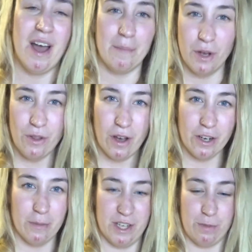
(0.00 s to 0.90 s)
I'm no
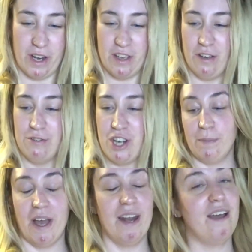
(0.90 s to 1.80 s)
longer a Beachbody coach,
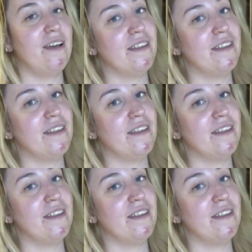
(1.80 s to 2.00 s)
but